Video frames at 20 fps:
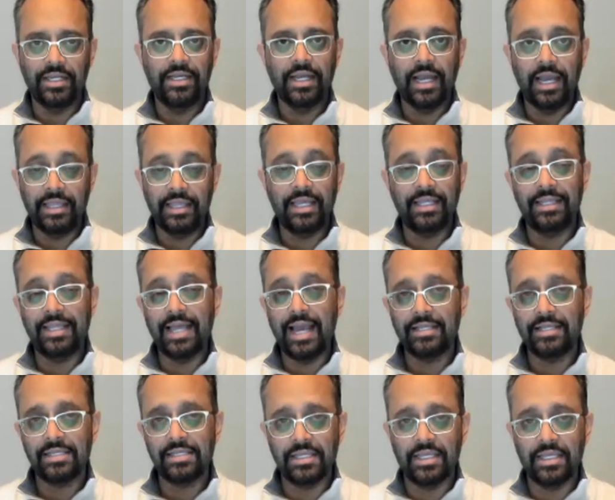I think
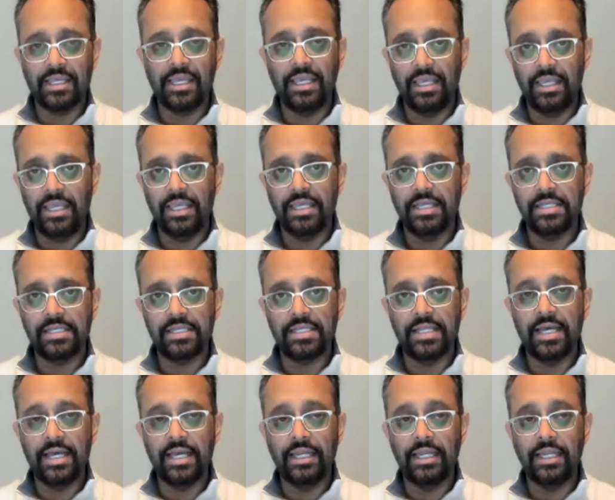that's the key, is
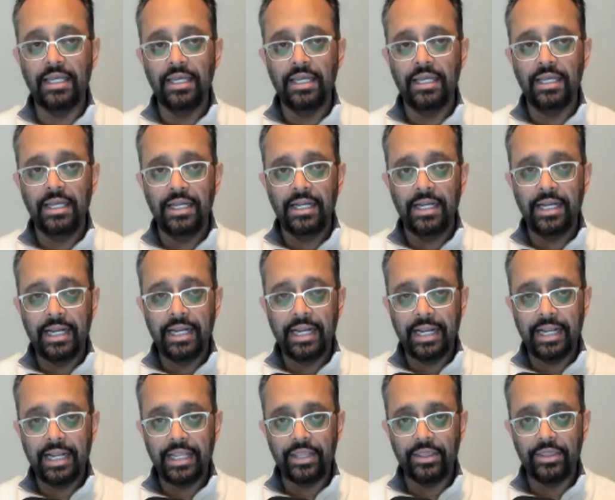that
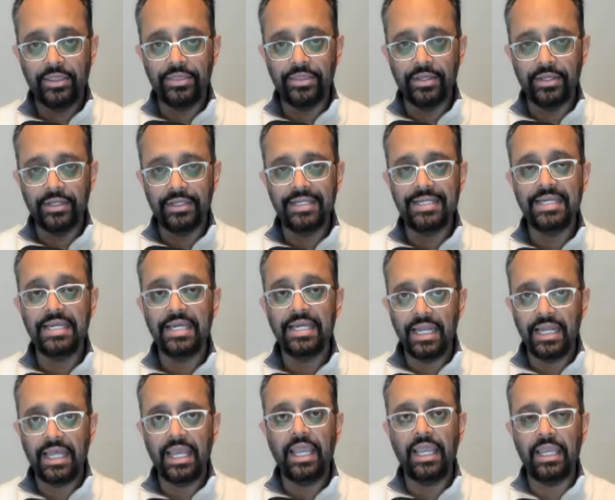the
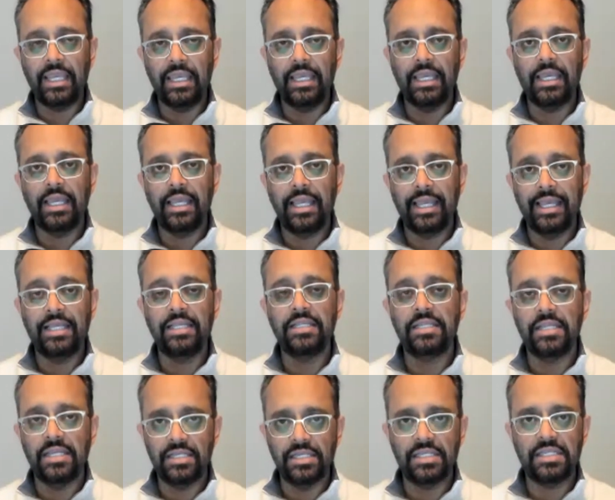DNA
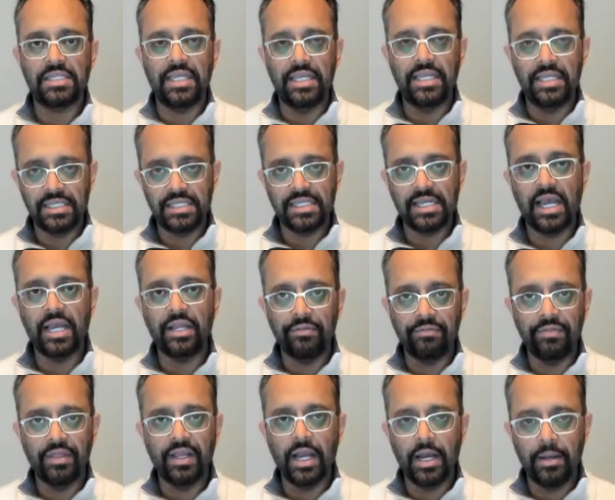exists inside of
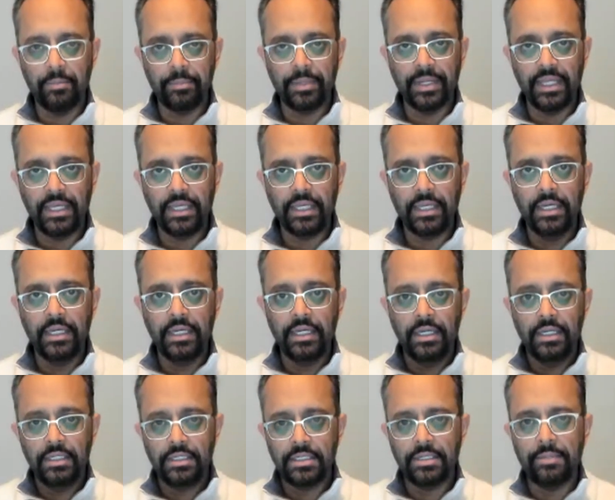the company
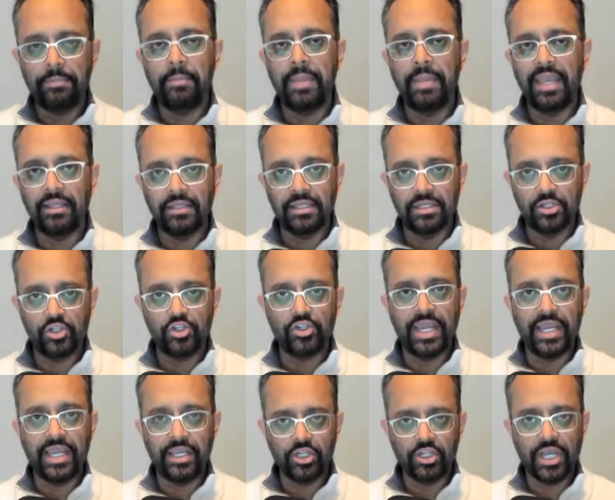to make this
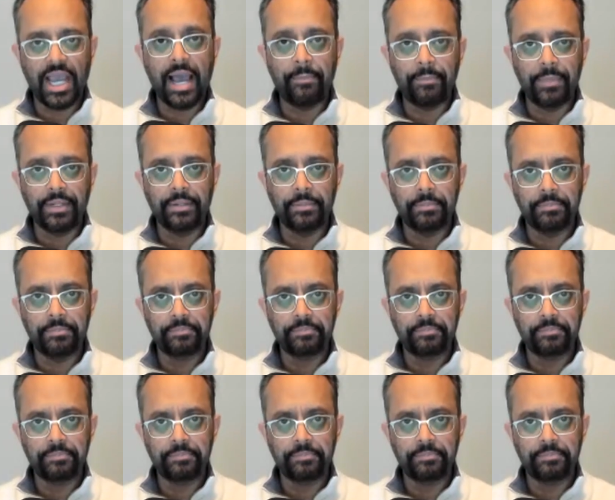change happen.